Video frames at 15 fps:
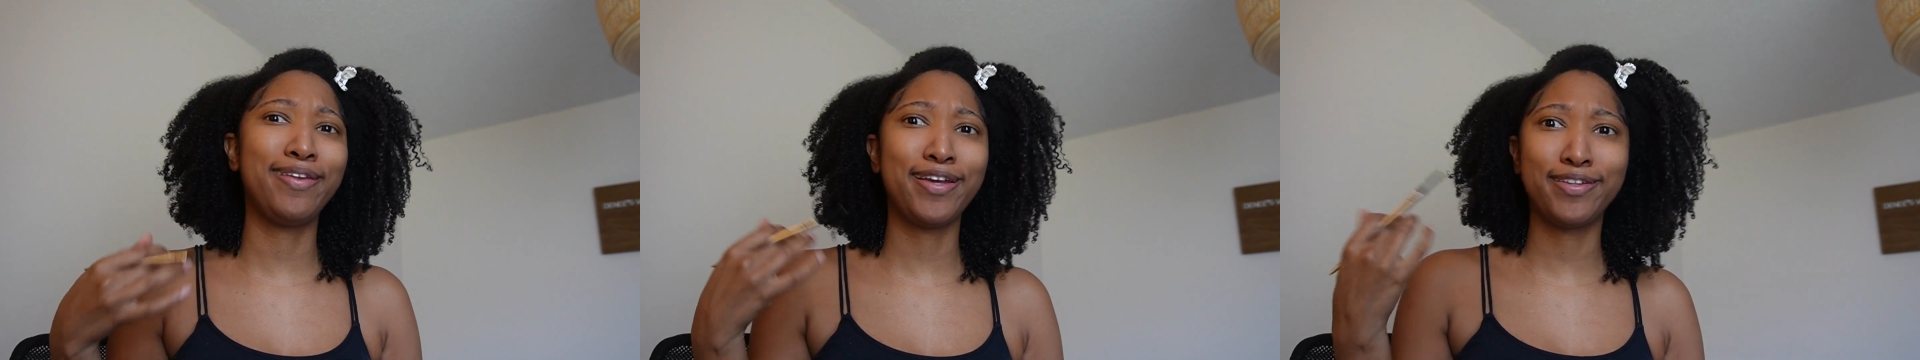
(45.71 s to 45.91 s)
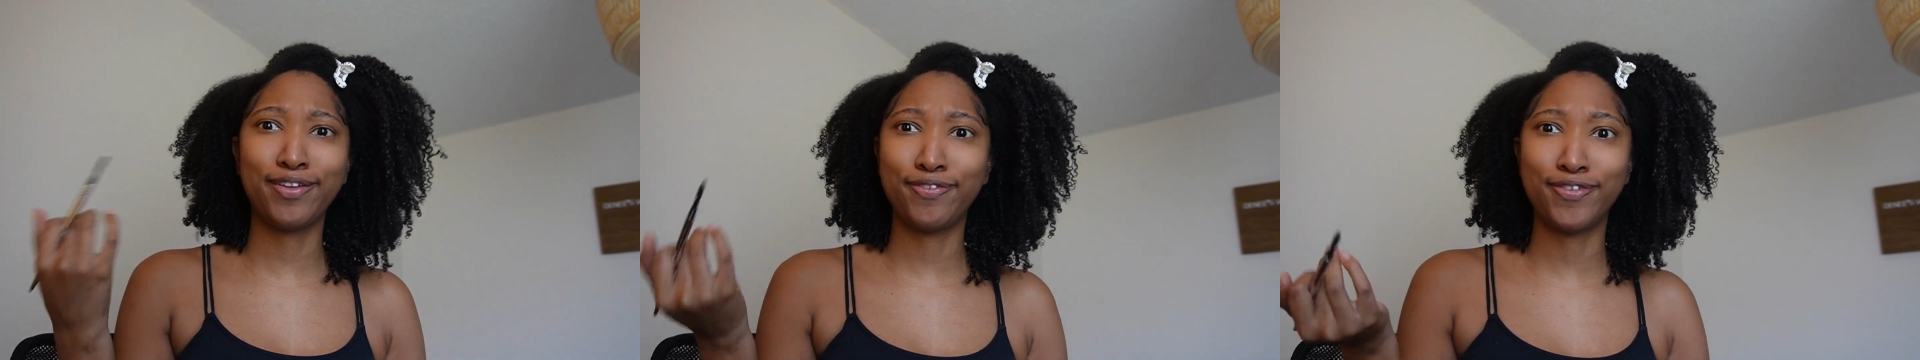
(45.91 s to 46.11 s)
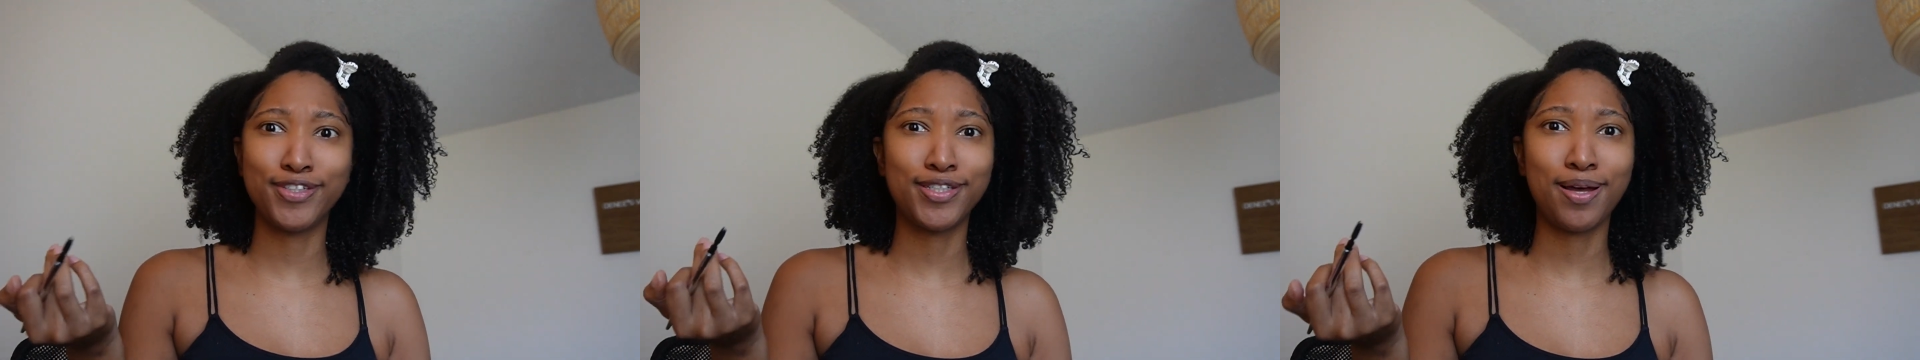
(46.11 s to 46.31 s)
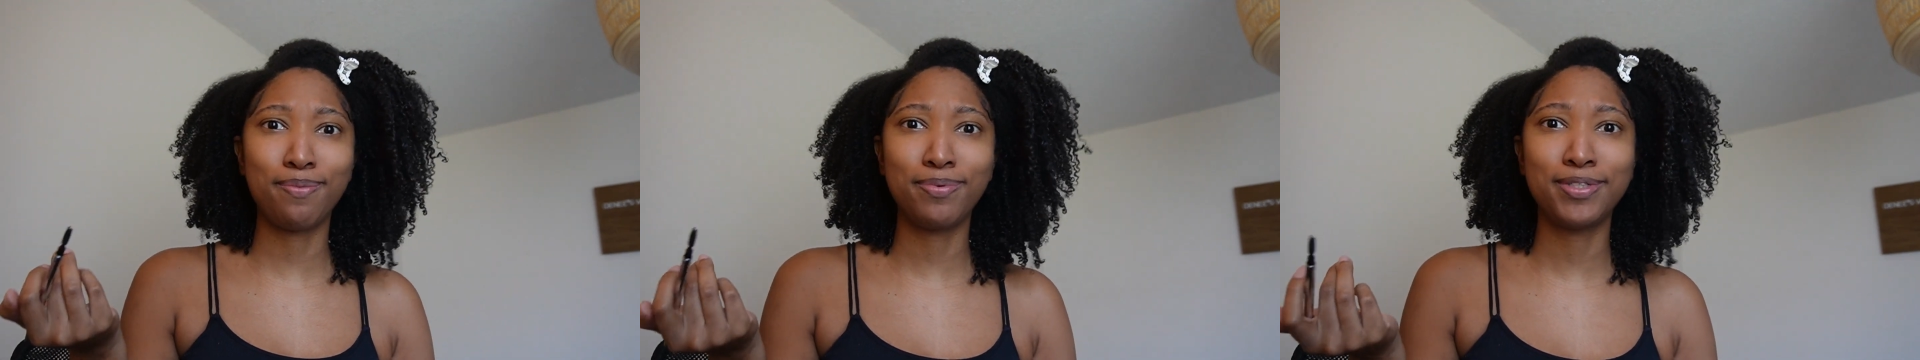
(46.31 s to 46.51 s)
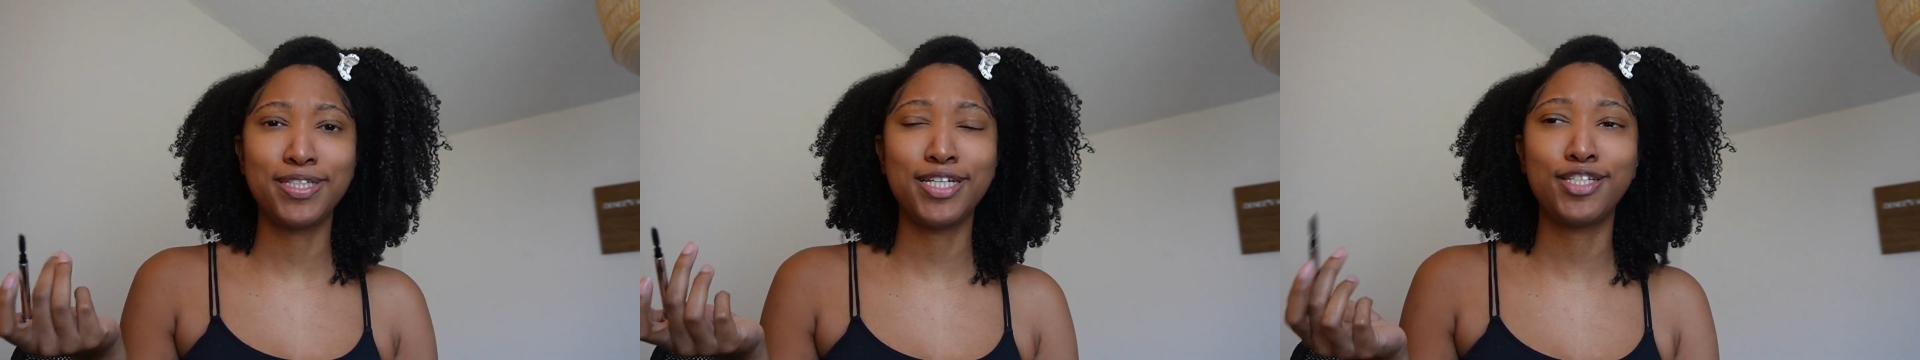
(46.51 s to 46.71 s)
Like the first
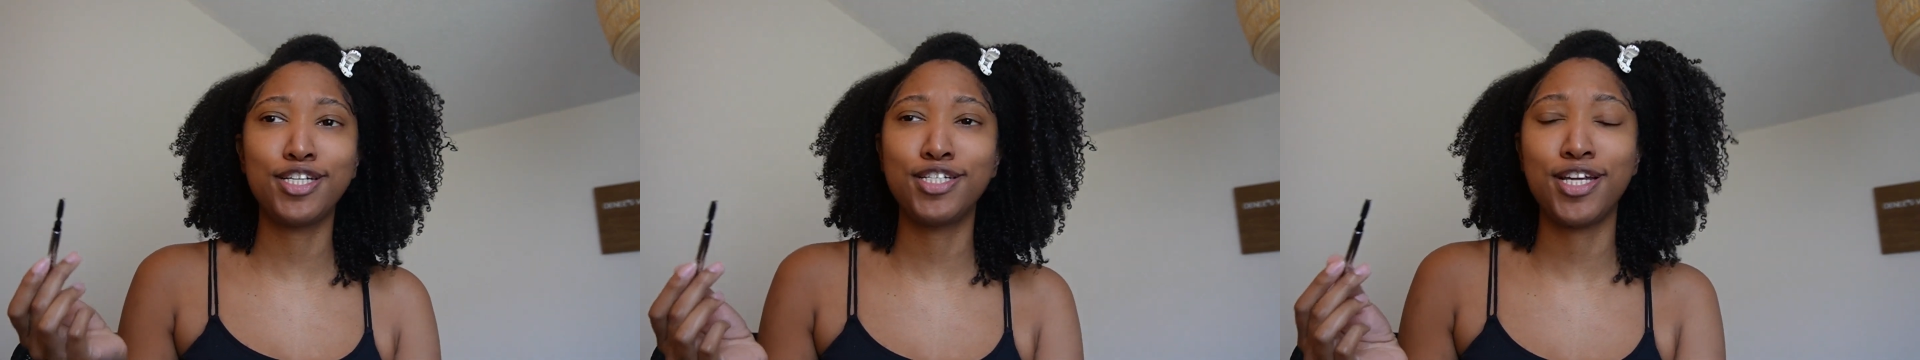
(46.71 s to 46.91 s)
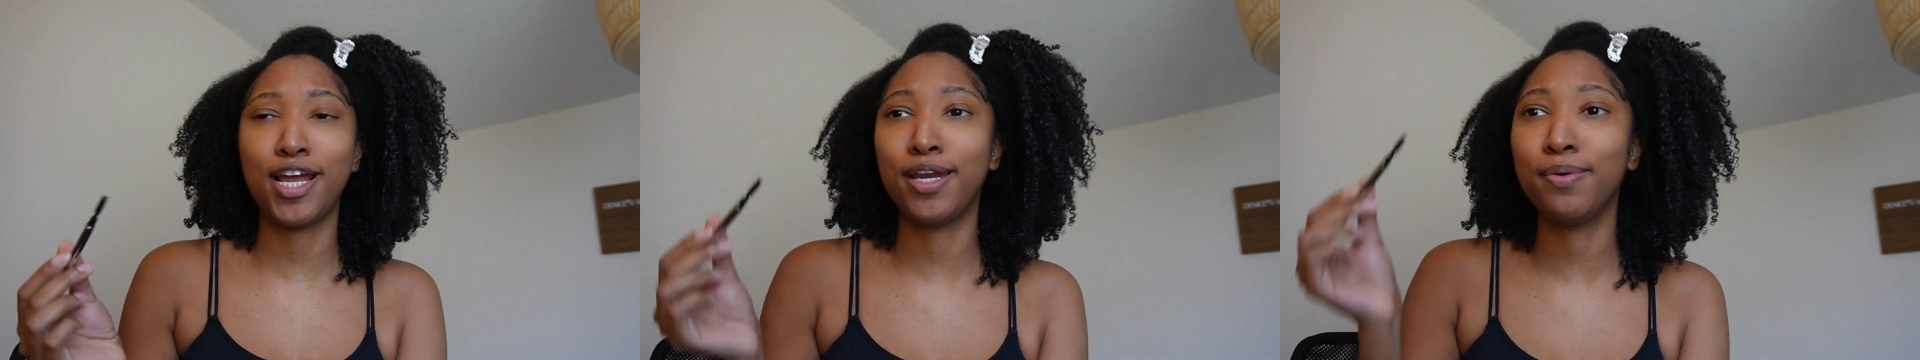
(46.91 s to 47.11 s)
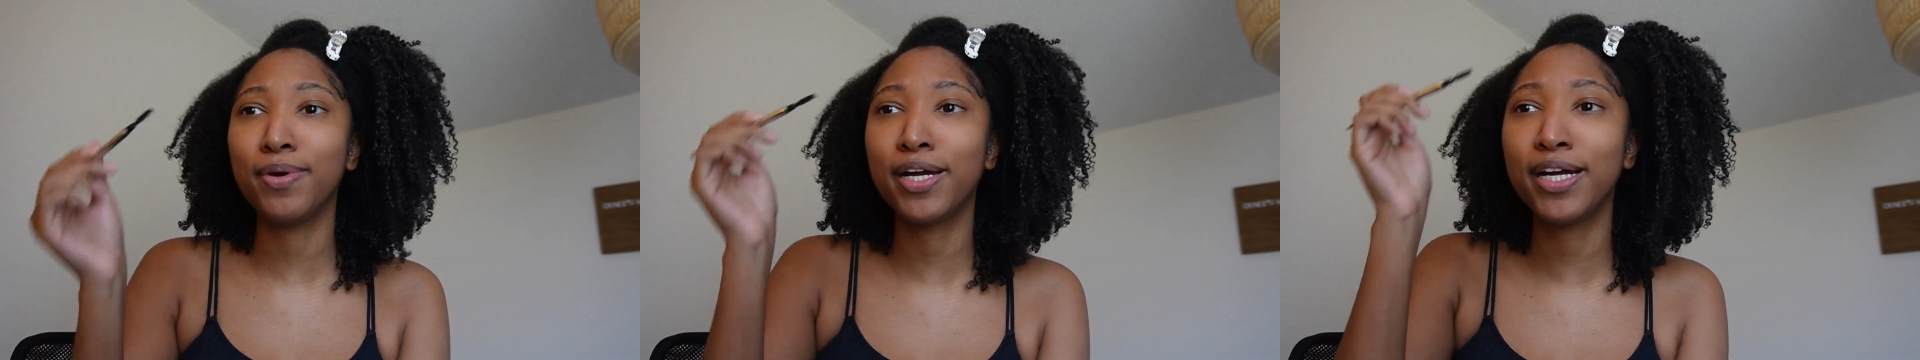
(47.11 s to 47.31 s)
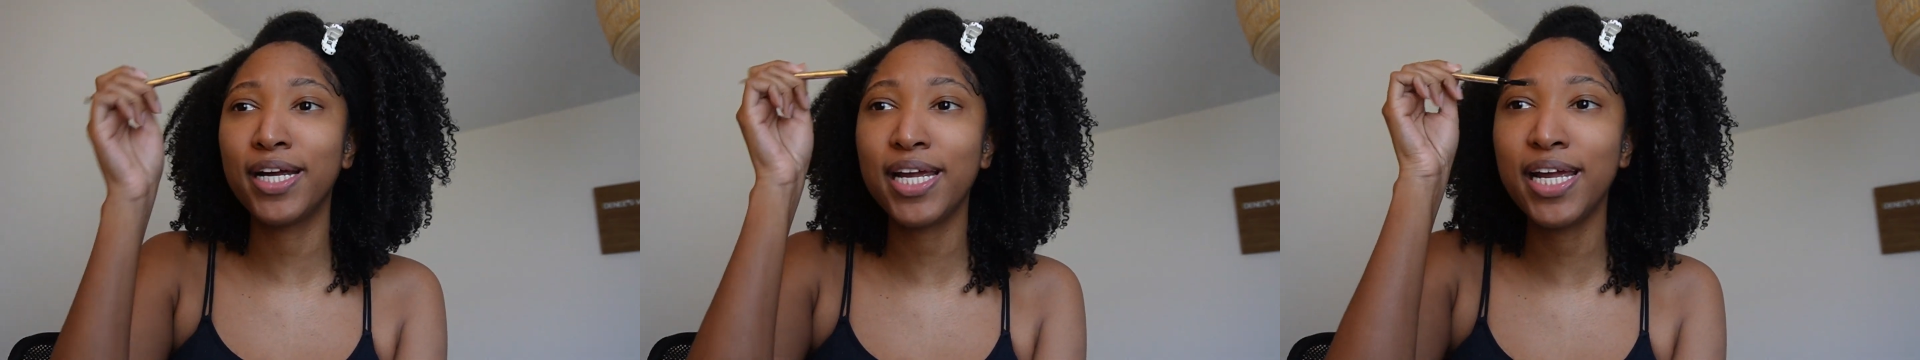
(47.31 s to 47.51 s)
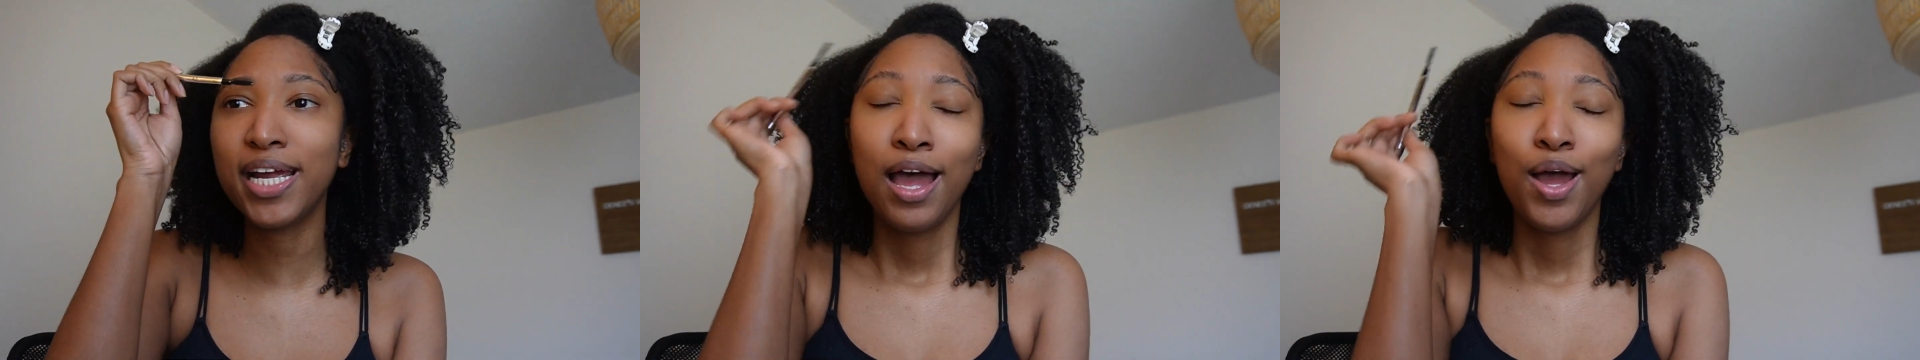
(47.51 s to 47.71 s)
couple of days of
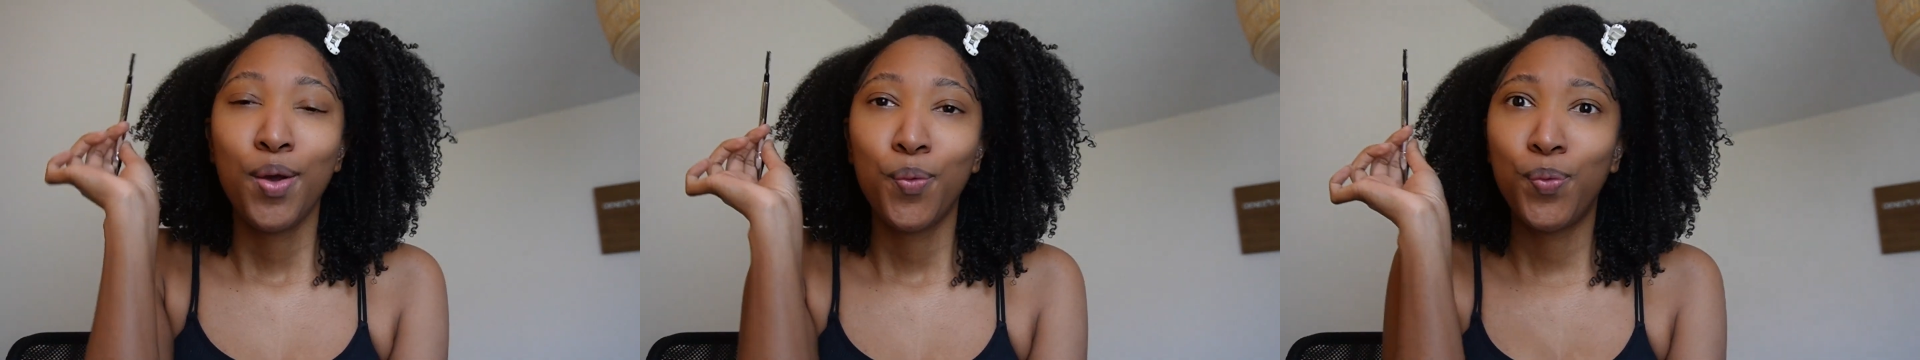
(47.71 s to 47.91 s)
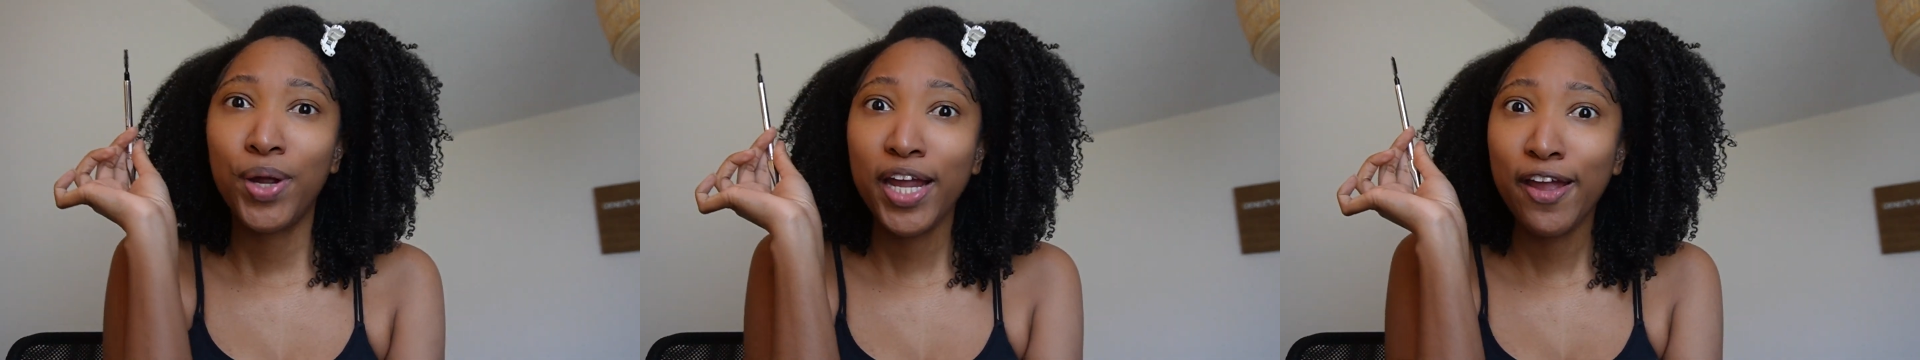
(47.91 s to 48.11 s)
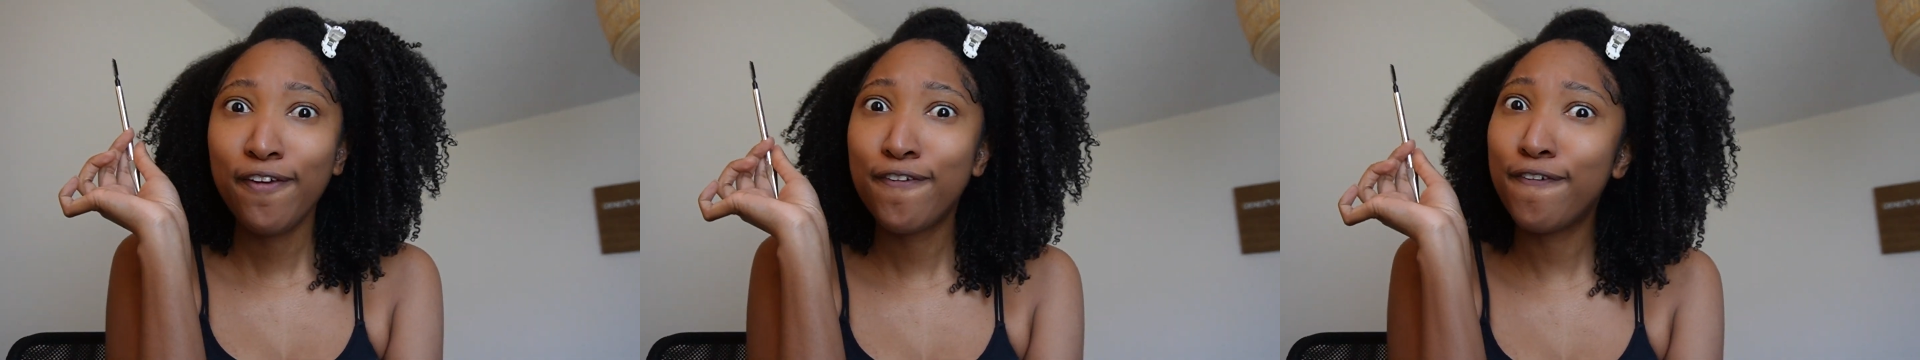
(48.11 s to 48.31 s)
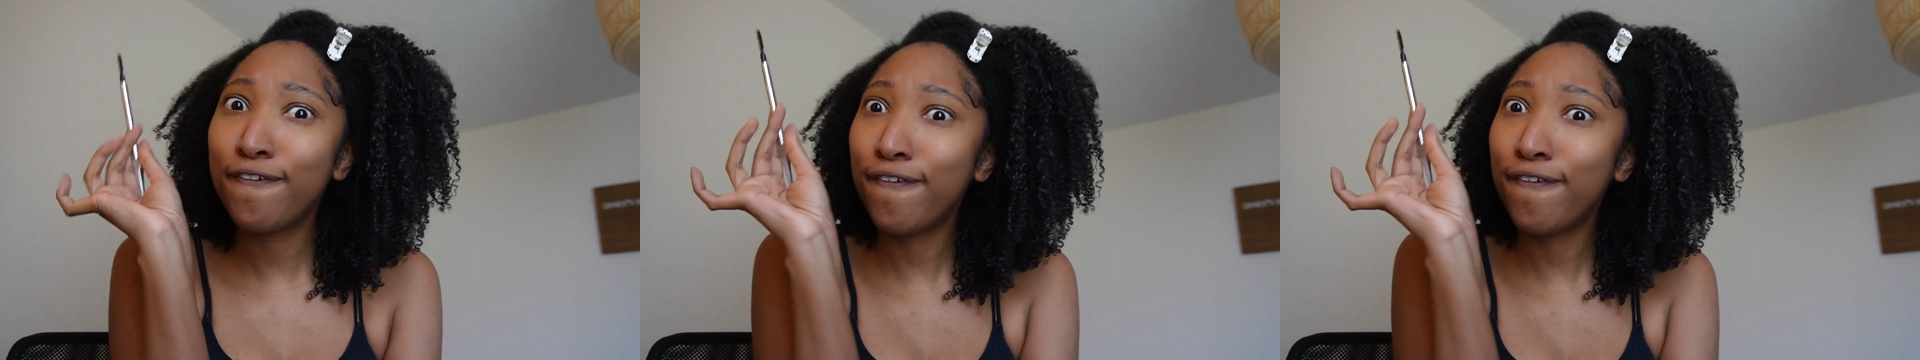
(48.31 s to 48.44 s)
January. We have